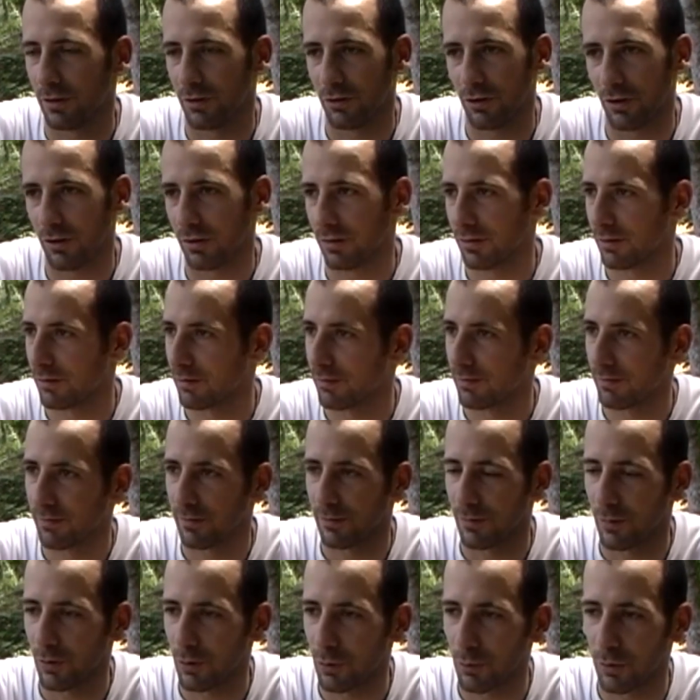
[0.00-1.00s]
just
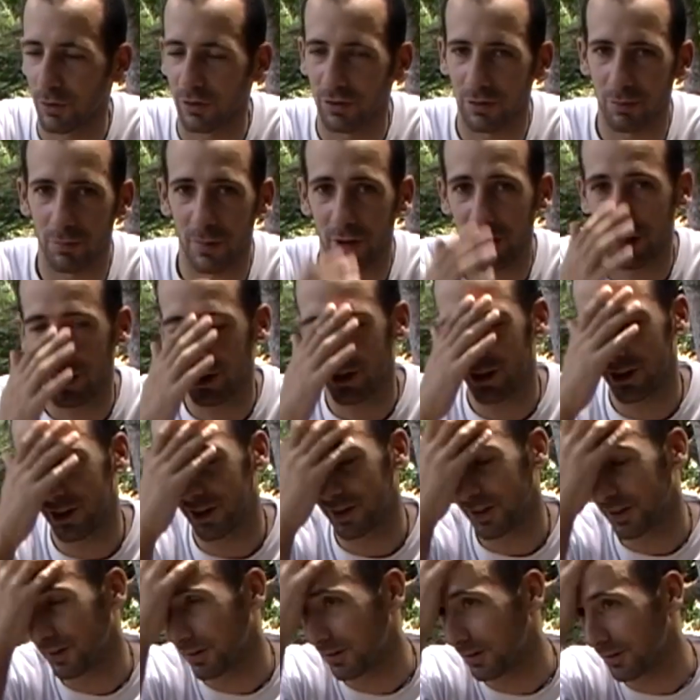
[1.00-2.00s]
always
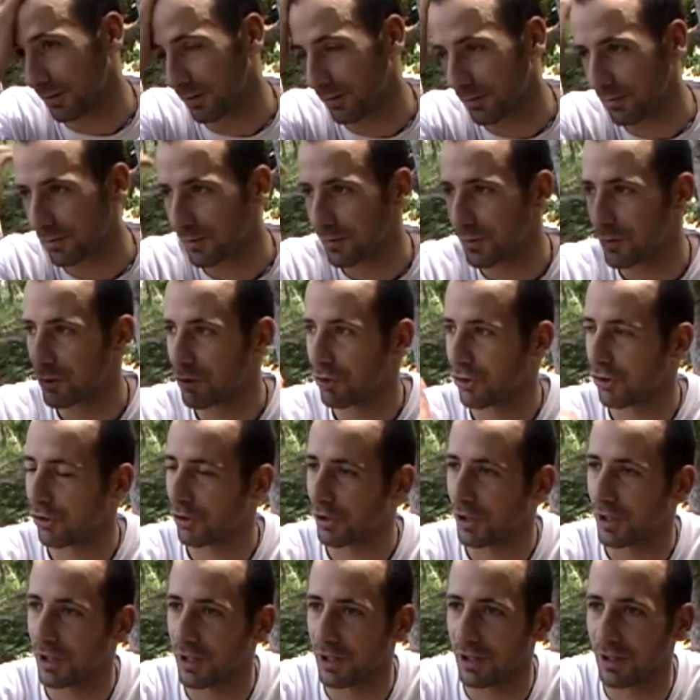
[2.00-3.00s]
smiling and
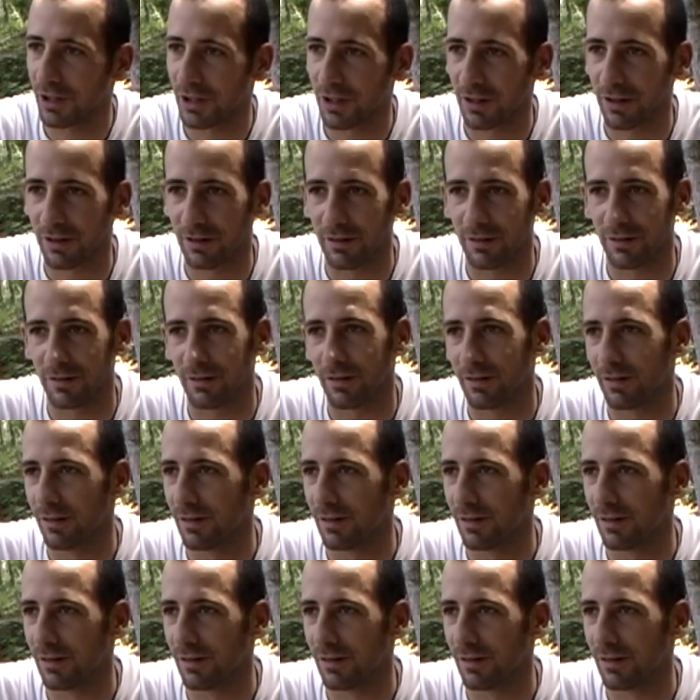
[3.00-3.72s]
joking, and